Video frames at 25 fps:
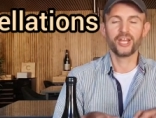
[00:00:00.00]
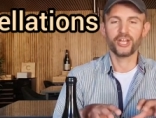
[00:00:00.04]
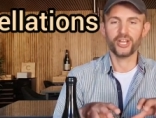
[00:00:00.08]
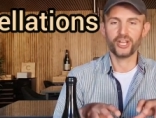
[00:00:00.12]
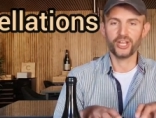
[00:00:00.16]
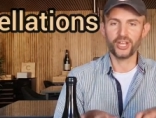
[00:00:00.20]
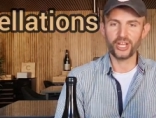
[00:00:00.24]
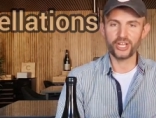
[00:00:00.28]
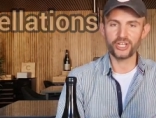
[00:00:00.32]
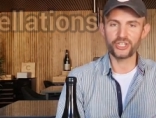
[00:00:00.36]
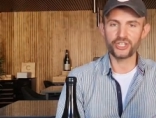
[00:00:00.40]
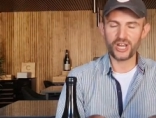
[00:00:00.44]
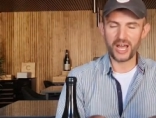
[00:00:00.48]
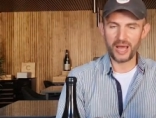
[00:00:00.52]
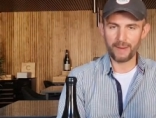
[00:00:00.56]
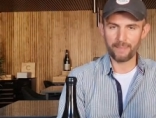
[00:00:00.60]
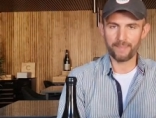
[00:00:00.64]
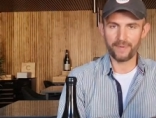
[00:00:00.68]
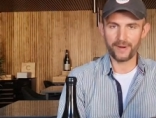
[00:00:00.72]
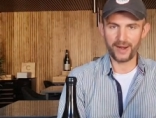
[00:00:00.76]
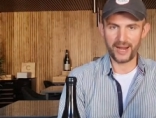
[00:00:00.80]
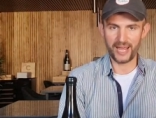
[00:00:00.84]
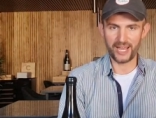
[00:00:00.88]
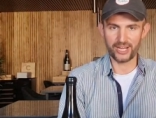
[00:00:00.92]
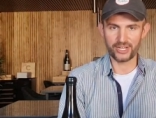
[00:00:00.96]
Each
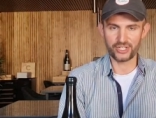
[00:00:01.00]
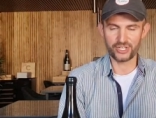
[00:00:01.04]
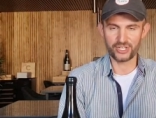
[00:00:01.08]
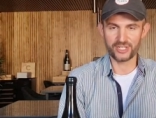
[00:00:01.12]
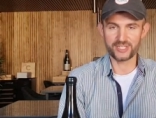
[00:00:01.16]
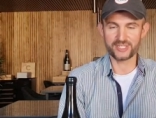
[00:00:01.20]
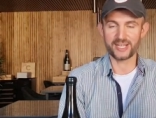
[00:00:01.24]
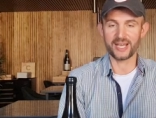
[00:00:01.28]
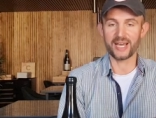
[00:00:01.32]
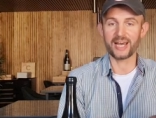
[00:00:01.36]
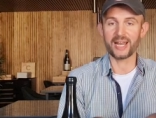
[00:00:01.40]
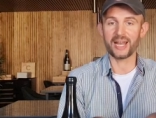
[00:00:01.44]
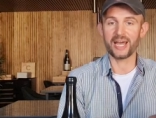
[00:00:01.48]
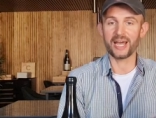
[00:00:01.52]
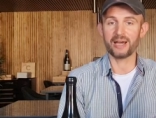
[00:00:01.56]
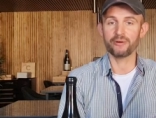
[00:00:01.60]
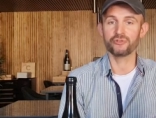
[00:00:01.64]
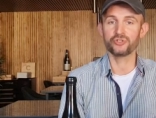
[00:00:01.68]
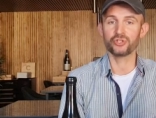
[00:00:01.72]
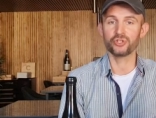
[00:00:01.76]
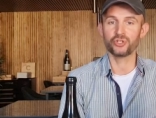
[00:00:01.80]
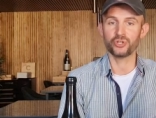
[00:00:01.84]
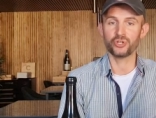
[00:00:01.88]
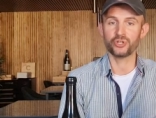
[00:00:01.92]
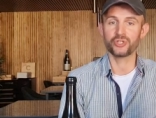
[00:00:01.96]
appellation
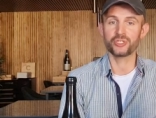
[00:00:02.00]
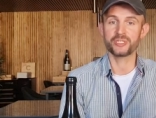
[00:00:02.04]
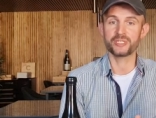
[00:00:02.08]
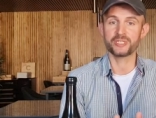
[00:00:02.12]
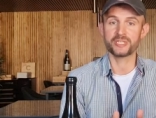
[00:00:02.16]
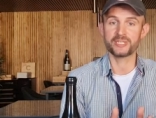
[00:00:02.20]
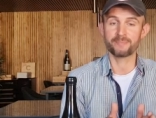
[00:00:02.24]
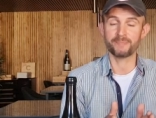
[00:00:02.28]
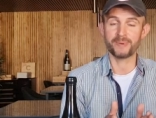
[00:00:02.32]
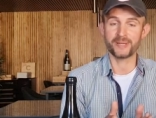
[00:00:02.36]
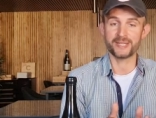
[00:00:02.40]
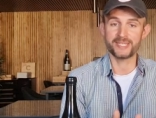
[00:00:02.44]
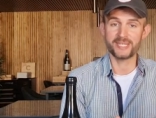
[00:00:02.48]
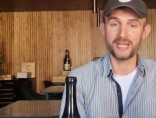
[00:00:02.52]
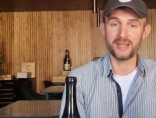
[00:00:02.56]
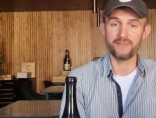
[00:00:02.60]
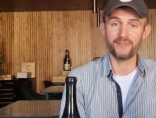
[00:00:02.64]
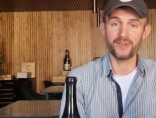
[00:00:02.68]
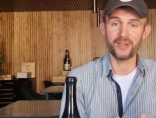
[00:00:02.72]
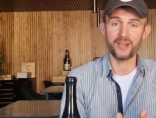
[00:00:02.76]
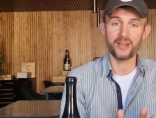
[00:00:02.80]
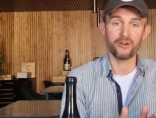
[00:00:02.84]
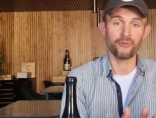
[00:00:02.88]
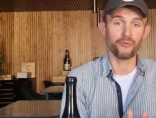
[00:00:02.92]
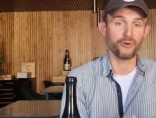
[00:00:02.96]
allows you to use
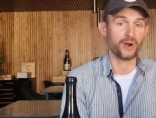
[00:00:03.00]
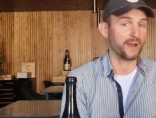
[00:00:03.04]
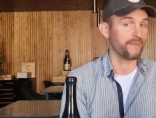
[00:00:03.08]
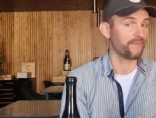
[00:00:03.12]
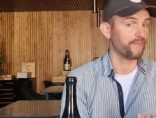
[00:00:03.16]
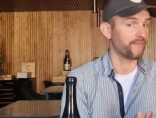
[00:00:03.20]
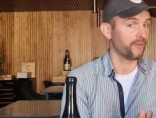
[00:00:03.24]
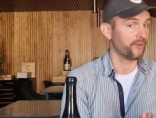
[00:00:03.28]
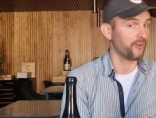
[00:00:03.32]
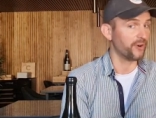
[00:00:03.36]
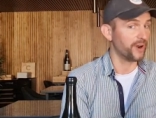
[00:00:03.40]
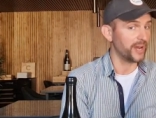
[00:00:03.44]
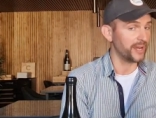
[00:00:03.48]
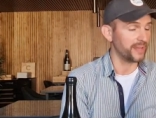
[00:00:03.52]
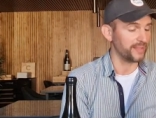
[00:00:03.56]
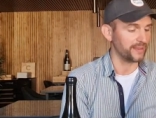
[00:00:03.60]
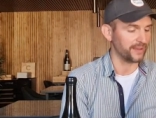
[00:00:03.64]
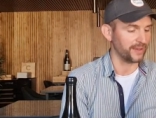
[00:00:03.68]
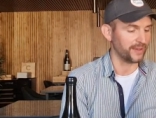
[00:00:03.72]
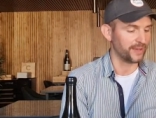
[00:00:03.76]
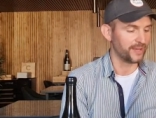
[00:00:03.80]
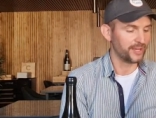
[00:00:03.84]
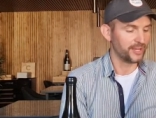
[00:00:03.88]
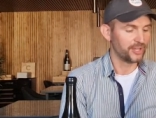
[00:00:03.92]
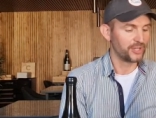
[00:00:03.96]
specific grape variety.
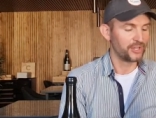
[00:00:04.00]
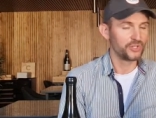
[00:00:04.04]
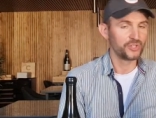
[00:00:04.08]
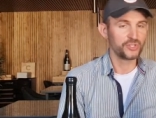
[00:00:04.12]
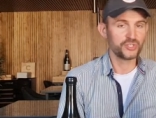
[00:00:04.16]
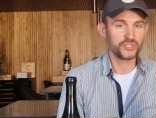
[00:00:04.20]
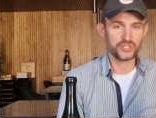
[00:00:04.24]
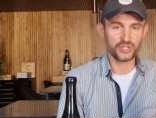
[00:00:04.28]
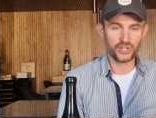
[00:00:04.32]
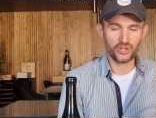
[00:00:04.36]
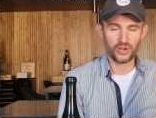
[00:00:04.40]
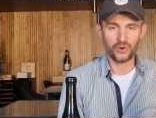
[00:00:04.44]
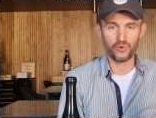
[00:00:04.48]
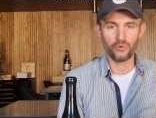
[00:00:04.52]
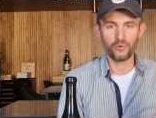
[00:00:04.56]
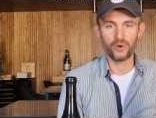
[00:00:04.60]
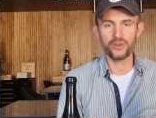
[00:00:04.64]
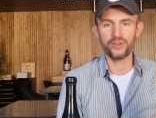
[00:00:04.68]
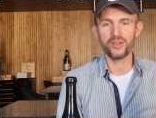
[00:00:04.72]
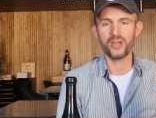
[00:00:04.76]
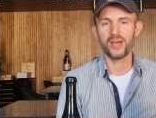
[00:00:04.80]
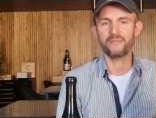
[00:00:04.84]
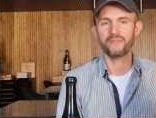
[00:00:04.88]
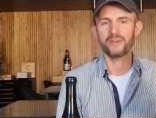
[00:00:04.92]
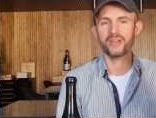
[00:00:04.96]
So
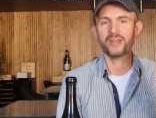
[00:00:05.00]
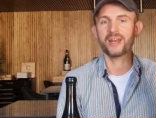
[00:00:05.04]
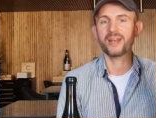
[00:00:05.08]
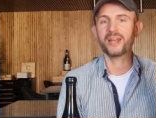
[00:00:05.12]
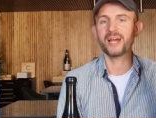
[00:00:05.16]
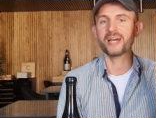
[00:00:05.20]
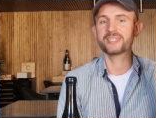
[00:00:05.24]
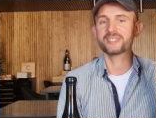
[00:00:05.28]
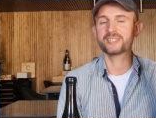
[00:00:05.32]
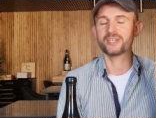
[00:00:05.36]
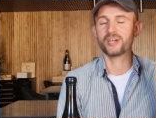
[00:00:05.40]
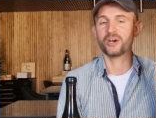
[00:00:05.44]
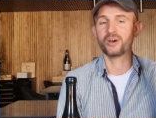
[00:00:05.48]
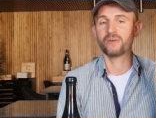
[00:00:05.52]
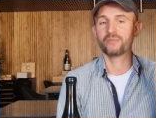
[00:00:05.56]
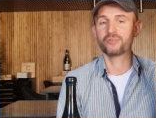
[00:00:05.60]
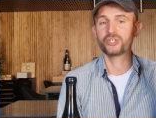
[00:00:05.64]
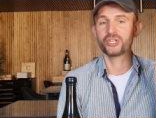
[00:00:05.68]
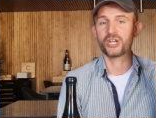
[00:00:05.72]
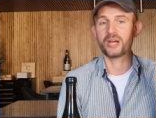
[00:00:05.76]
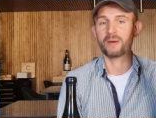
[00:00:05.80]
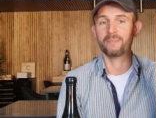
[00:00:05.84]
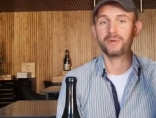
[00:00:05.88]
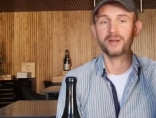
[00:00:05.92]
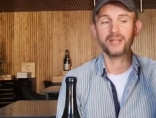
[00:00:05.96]
when you have a glass of
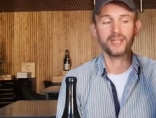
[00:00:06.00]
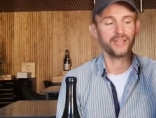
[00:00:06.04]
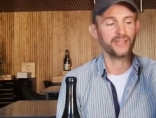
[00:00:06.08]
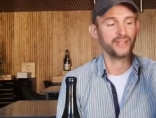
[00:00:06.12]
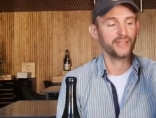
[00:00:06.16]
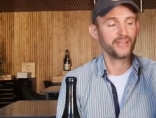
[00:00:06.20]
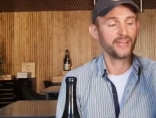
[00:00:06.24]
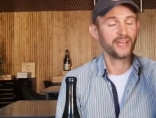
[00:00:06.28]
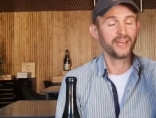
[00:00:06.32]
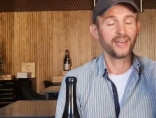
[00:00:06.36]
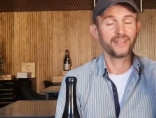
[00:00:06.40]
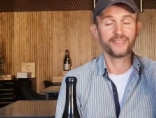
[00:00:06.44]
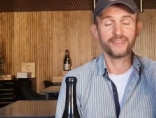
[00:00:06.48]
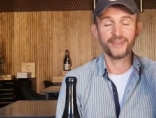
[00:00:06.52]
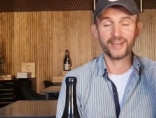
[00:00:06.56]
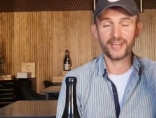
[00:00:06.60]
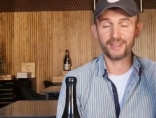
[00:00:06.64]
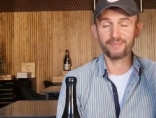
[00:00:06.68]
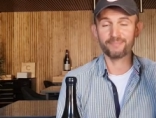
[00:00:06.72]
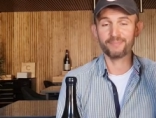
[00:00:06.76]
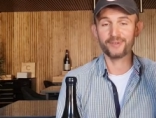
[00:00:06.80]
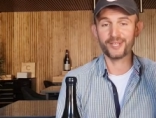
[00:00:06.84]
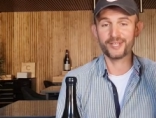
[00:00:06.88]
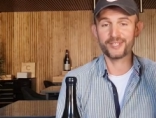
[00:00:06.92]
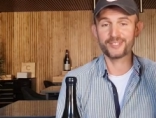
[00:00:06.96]
Chablis,
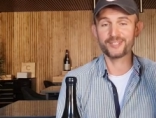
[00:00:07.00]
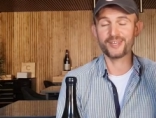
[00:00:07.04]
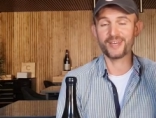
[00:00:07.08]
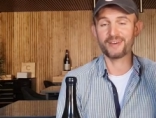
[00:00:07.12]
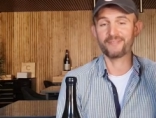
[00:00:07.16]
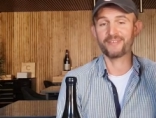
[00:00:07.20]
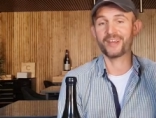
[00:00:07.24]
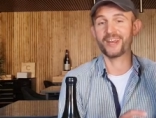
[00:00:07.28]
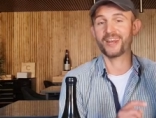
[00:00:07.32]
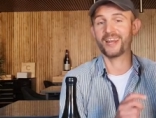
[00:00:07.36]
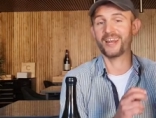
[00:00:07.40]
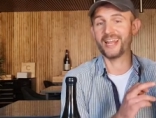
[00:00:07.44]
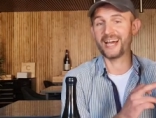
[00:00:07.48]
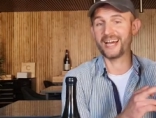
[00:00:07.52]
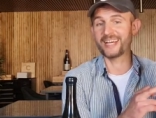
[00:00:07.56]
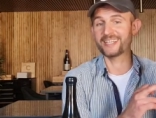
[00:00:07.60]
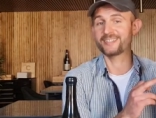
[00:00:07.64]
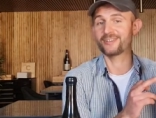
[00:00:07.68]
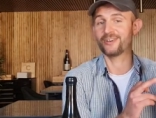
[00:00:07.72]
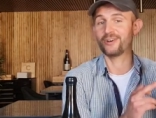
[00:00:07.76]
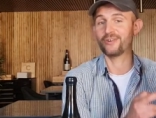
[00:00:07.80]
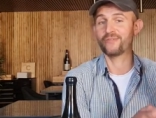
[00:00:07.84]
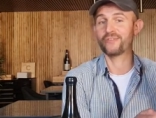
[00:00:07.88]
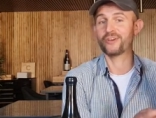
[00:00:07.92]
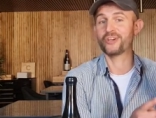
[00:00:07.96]
that means you have a
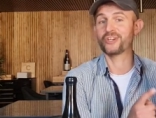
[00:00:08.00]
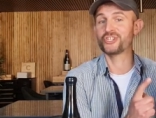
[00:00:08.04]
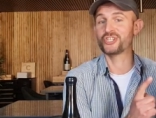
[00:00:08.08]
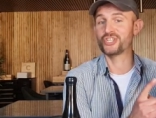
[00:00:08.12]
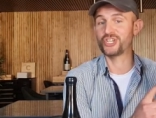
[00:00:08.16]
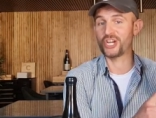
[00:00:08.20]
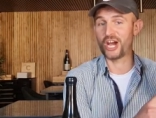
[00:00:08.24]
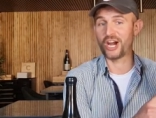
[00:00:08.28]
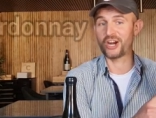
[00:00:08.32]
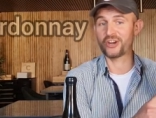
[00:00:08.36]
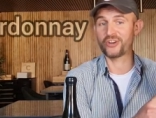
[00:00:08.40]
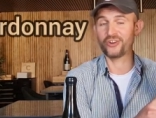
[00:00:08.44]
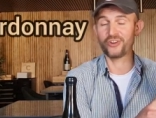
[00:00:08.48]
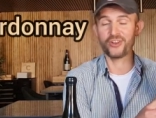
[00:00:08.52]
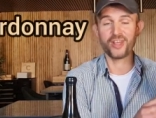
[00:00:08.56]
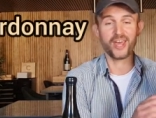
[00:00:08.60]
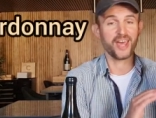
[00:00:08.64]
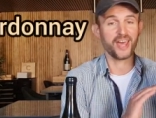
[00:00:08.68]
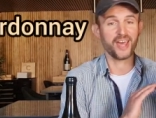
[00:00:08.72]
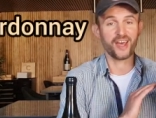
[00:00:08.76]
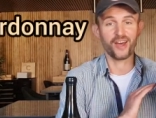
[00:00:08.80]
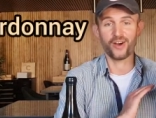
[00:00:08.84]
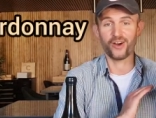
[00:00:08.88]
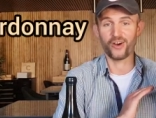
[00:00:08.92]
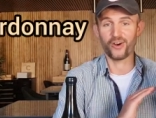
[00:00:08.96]
glass of
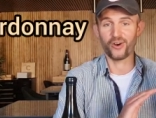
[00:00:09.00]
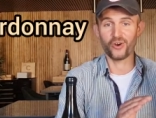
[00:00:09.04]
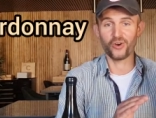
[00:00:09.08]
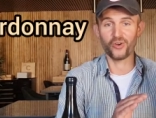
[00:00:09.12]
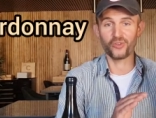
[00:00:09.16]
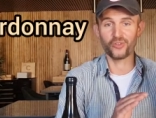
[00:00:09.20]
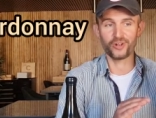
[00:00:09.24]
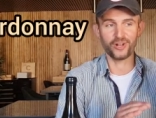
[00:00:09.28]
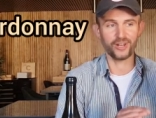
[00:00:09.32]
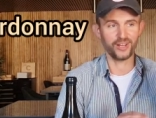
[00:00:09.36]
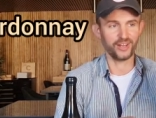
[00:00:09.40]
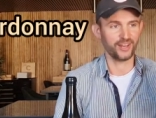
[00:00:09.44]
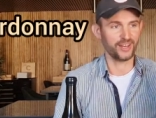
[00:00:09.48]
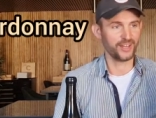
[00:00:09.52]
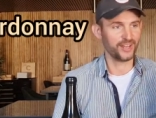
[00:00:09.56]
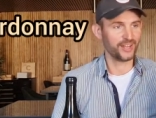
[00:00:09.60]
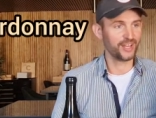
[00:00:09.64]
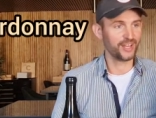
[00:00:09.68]
Chardonnay only.